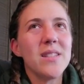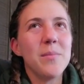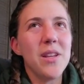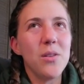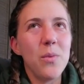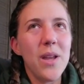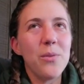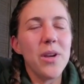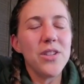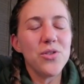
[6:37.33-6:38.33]
to me in a way
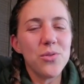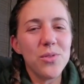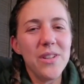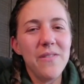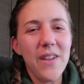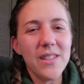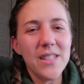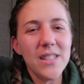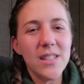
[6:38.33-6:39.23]
where I truly felt it.